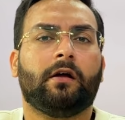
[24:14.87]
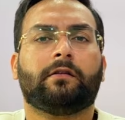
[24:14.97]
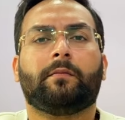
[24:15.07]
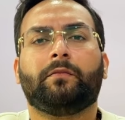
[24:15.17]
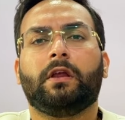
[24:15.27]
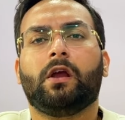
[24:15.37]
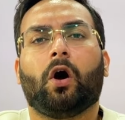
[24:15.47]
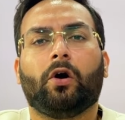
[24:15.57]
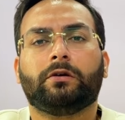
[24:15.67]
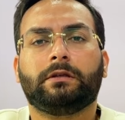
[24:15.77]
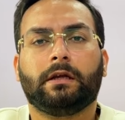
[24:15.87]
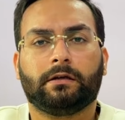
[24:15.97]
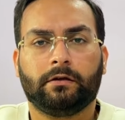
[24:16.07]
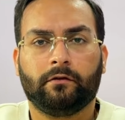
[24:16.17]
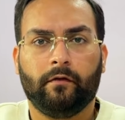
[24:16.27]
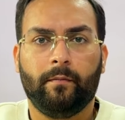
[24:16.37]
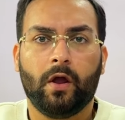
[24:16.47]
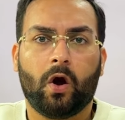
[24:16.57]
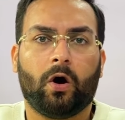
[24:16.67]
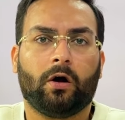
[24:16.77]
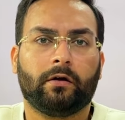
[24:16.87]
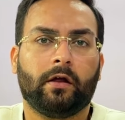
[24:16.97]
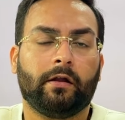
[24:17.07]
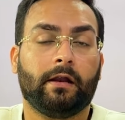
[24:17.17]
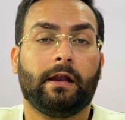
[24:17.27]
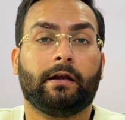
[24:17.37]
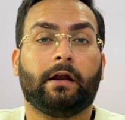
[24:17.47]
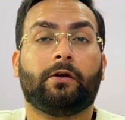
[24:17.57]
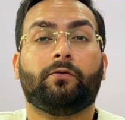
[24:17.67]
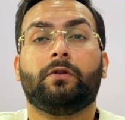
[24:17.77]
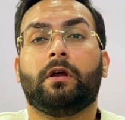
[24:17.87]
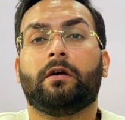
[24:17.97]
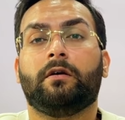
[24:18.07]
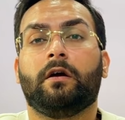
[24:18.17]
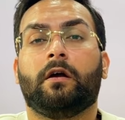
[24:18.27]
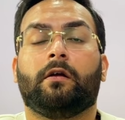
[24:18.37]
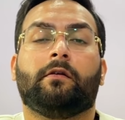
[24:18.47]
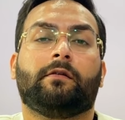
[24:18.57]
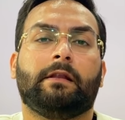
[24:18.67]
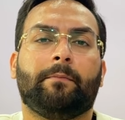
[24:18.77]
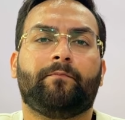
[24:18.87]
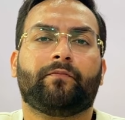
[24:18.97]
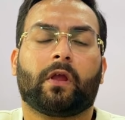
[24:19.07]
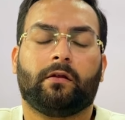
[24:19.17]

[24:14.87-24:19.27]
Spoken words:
Something or the other will be odd related to their sleep.